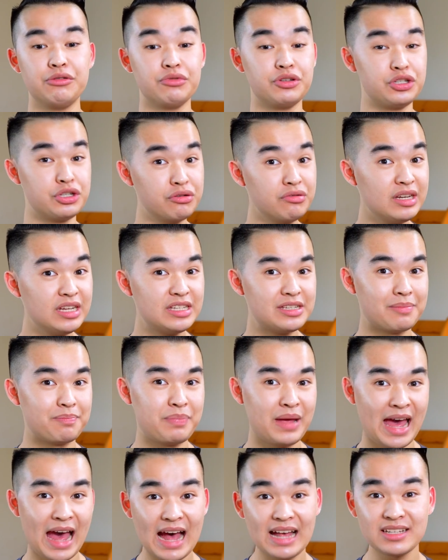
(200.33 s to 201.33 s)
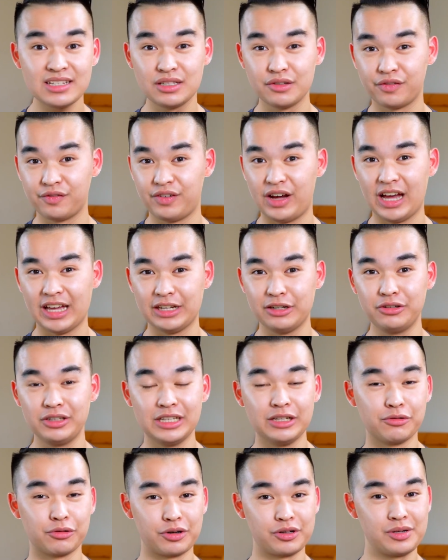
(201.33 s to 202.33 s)
you do need to pass the final
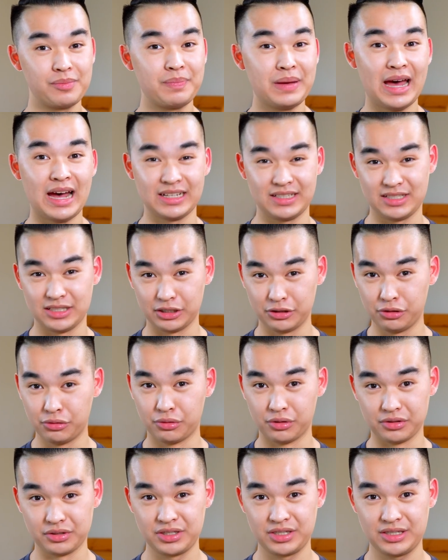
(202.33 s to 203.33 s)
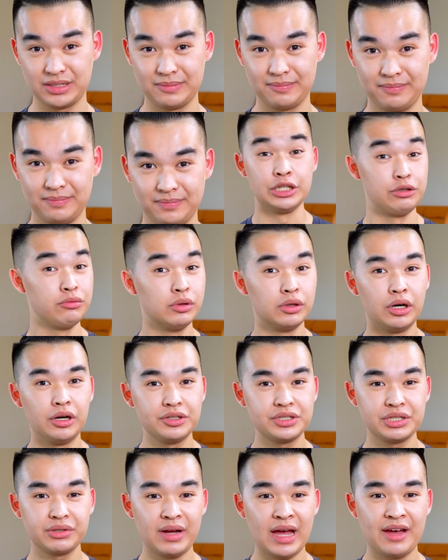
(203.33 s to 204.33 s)
in order to pass the course. You will
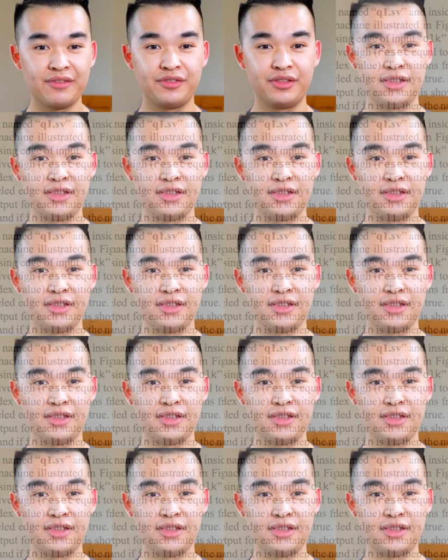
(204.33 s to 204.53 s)
also have